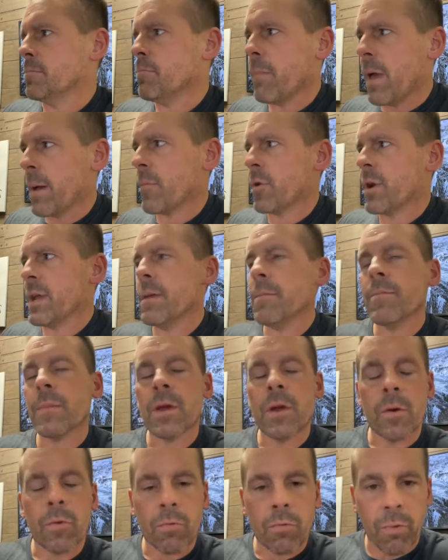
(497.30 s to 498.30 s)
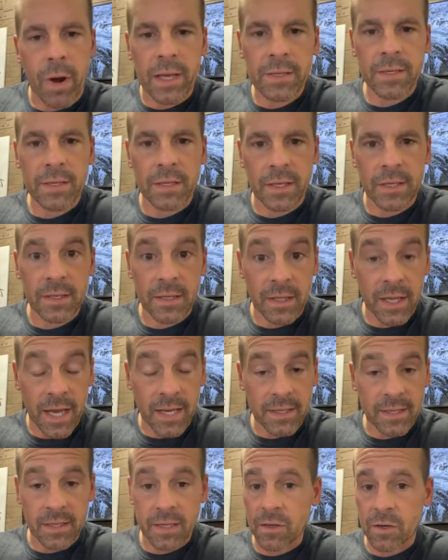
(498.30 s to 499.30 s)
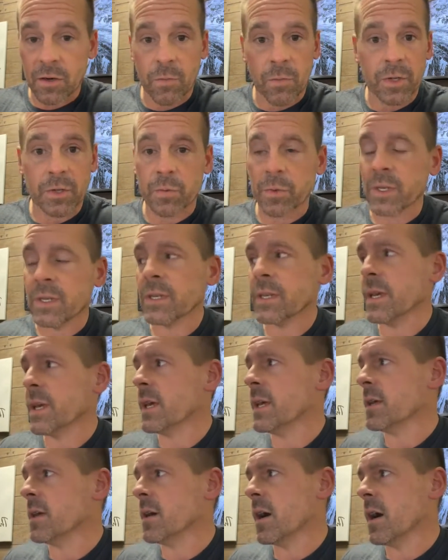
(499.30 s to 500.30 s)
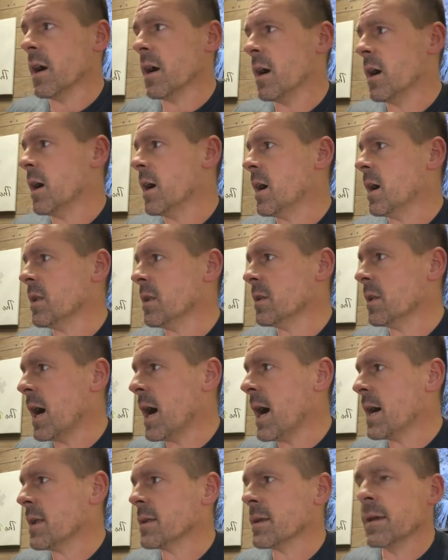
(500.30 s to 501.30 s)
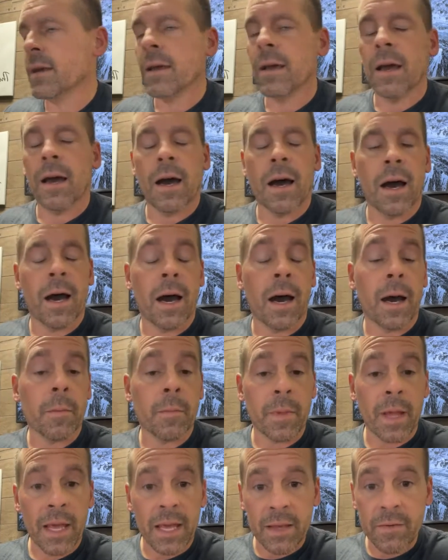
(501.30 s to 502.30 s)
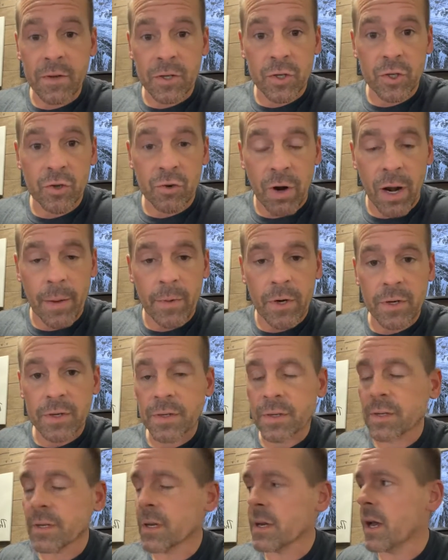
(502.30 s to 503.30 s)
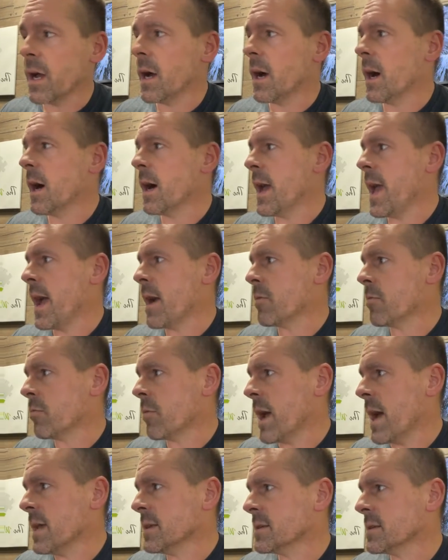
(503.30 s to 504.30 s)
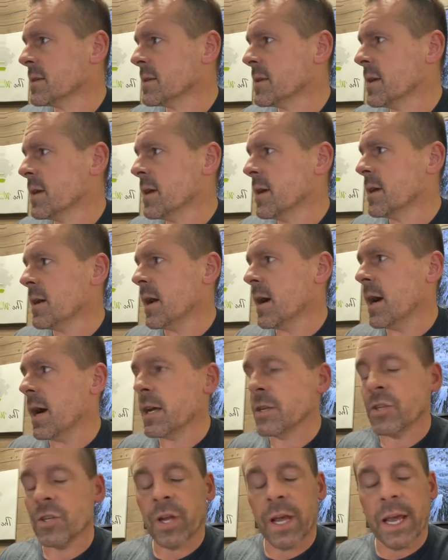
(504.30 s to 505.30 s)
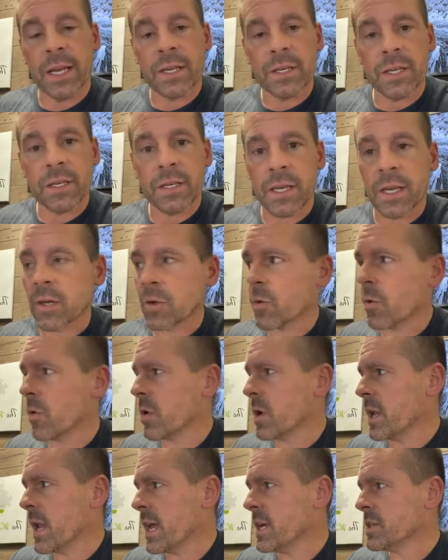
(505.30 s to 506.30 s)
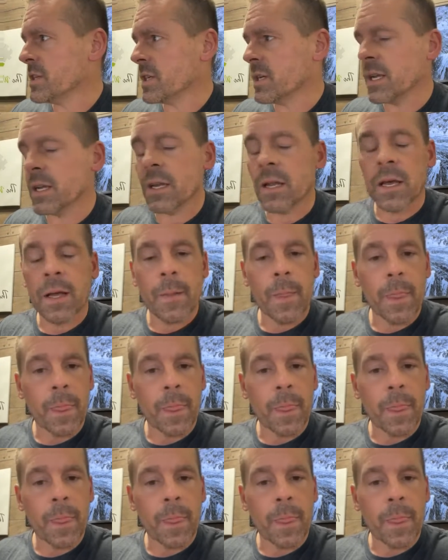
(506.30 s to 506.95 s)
memory, restless leg syndrome, which we see a lot, even tremors at rest, changes in coordination,